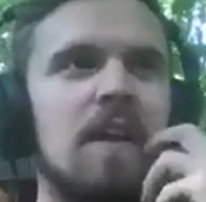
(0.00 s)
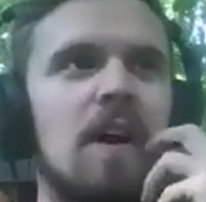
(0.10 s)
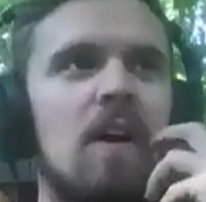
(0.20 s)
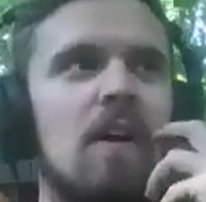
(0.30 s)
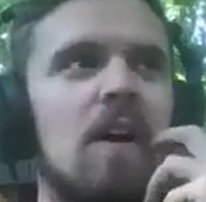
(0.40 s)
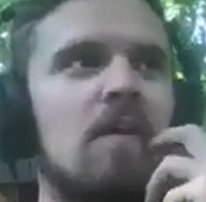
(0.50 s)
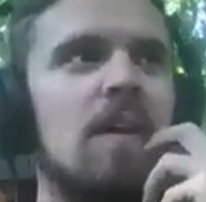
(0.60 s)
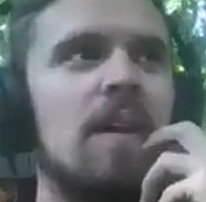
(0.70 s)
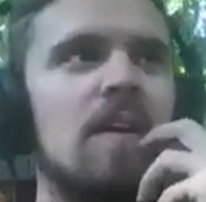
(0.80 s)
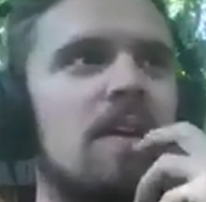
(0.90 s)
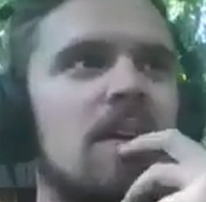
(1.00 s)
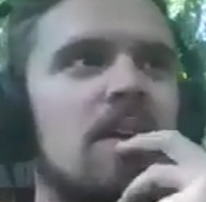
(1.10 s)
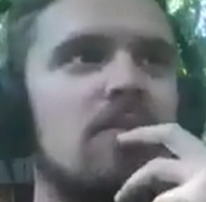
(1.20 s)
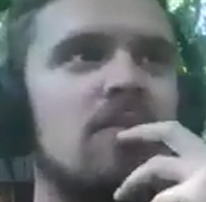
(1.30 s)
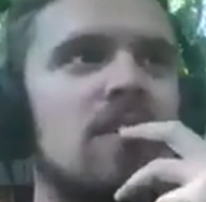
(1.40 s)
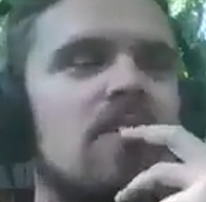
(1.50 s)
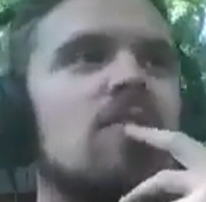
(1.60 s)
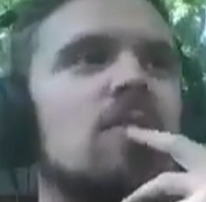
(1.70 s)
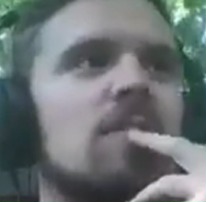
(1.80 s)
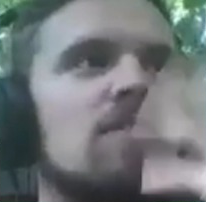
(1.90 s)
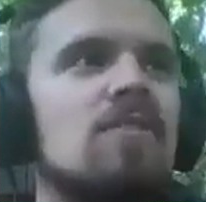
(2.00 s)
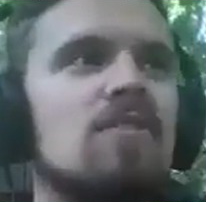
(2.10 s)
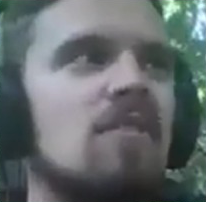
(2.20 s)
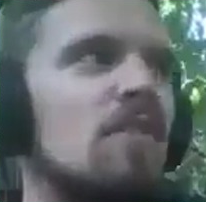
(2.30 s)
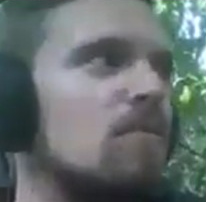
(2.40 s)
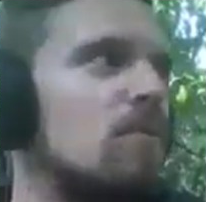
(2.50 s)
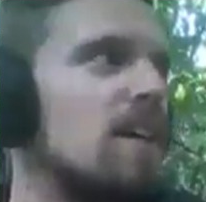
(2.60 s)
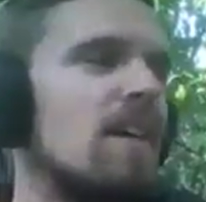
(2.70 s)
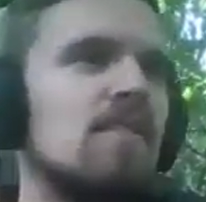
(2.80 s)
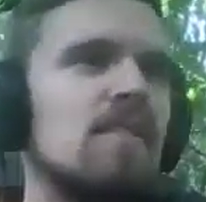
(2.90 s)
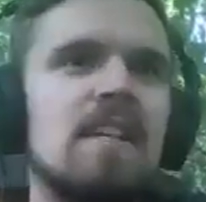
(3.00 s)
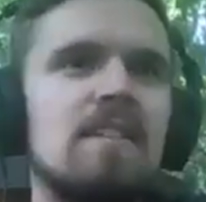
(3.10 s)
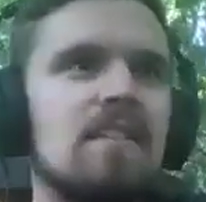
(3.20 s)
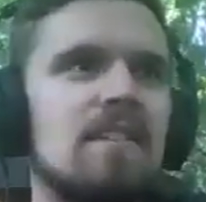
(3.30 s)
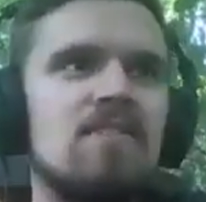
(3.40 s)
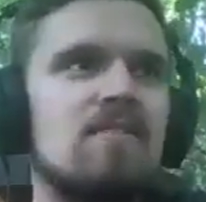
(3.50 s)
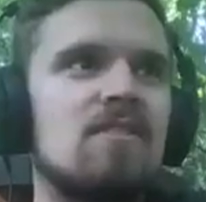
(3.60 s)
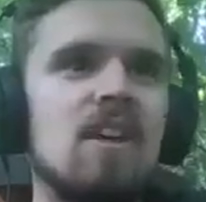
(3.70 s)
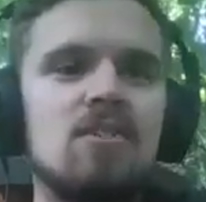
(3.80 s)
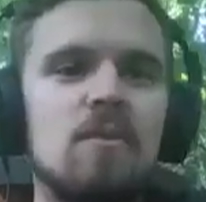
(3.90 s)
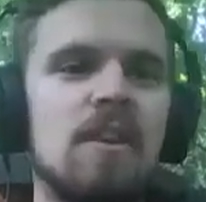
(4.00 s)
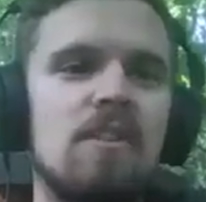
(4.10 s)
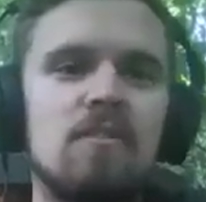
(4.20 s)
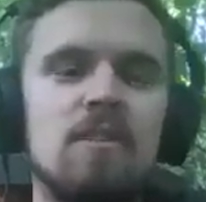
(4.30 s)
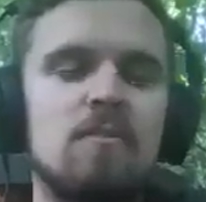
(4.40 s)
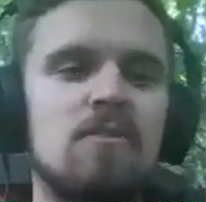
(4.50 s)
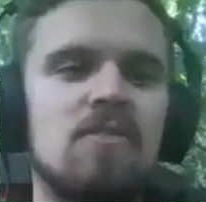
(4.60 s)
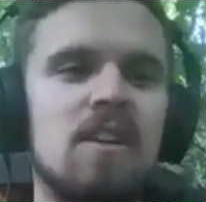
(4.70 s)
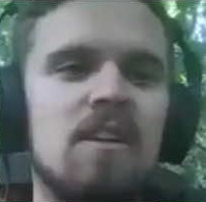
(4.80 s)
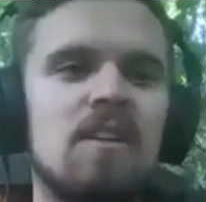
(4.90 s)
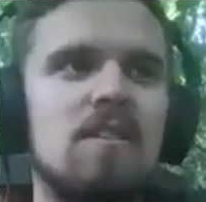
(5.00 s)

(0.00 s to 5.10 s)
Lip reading: that if humans, if we have a needless, say, 20 to 30%